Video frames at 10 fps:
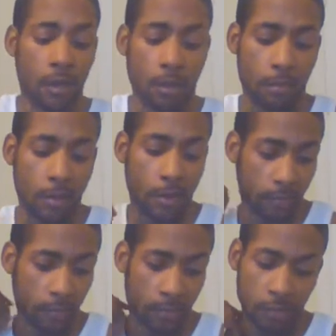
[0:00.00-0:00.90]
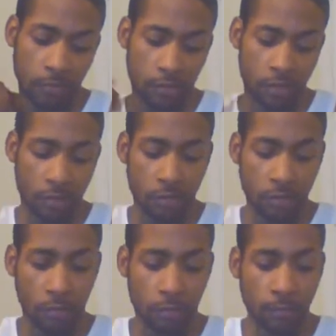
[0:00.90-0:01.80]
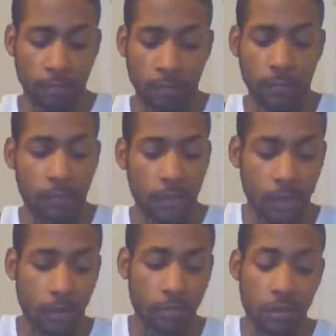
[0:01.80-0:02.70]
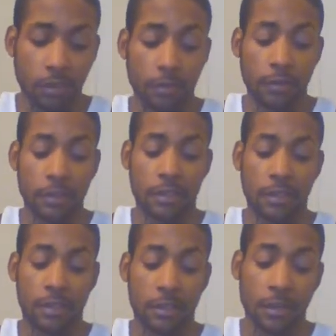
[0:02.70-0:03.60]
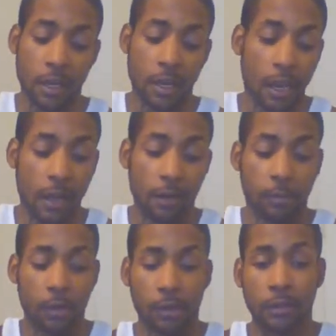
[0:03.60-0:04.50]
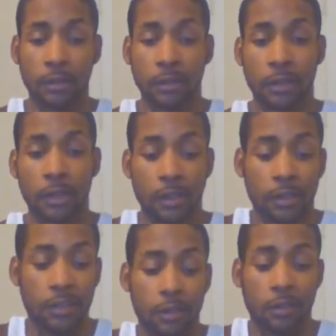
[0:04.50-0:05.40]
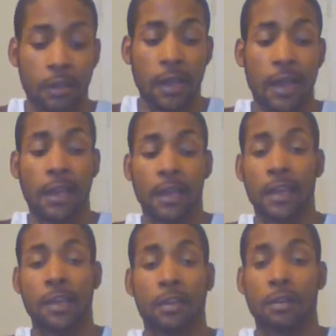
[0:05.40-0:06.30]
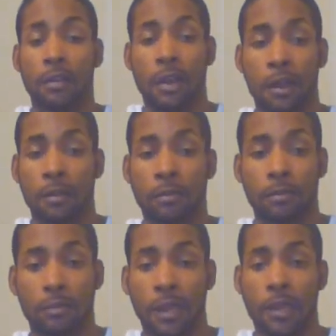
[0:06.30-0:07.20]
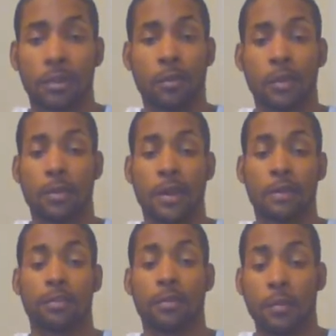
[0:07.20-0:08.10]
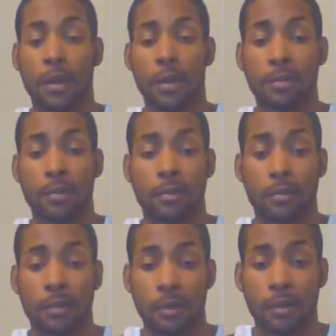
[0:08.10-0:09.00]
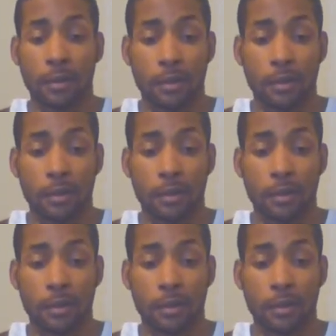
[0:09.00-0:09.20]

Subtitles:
But he was just, you know, he was curious, and I didn't want to tell the guy like, hey, I don't like the way you handle your weapon, or.